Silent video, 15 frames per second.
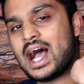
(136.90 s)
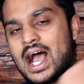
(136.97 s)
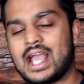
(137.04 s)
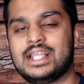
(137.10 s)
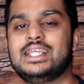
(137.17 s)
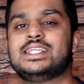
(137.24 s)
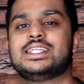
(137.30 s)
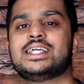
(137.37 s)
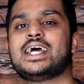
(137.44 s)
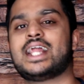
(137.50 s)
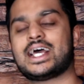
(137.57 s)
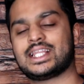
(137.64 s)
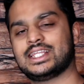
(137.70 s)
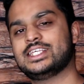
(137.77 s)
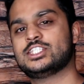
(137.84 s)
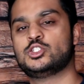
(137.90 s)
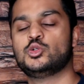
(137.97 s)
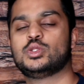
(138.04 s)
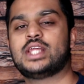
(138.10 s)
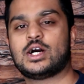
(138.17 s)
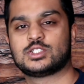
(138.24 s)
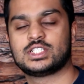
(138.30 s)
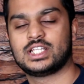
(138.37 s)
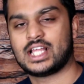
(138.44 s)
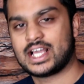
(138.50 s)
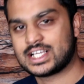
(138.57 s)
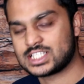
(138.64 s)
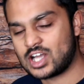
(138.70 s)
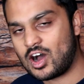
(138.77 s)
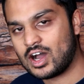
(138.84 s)
I need to get at least 2,000
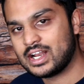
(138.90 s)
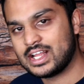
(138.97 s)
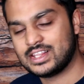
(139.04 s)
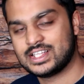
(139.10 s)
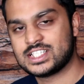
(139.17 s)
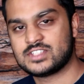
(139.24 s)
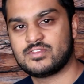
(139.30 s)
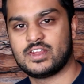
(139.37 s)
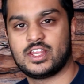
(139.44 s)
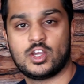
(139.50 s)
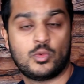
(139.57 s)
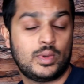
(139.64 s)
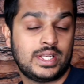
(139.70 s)
likes on this video.